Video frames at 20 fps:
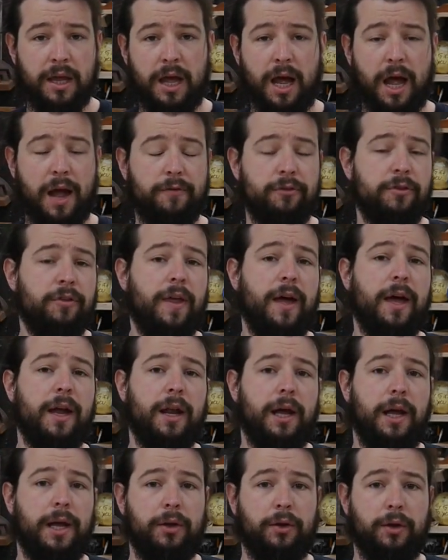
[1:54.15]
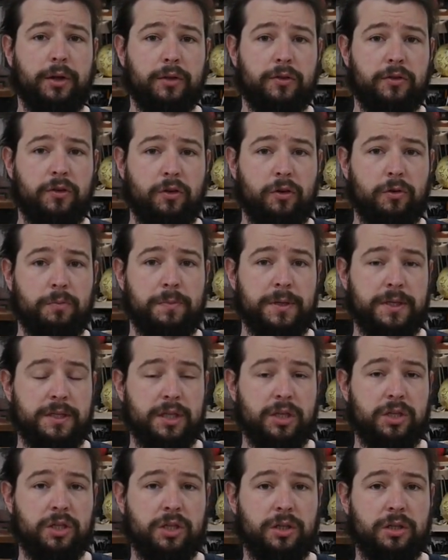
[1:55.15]
After that, I'm going to
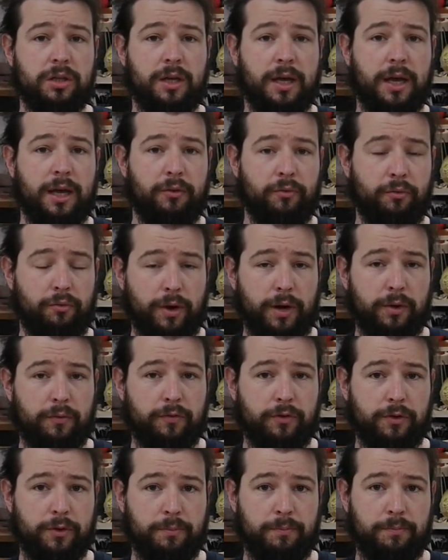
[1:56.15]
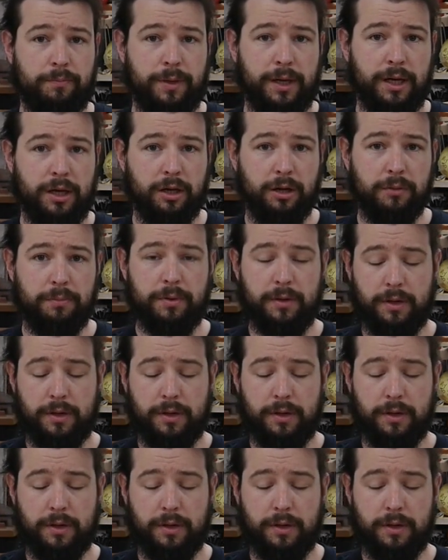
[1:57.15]
position and route for the pickup,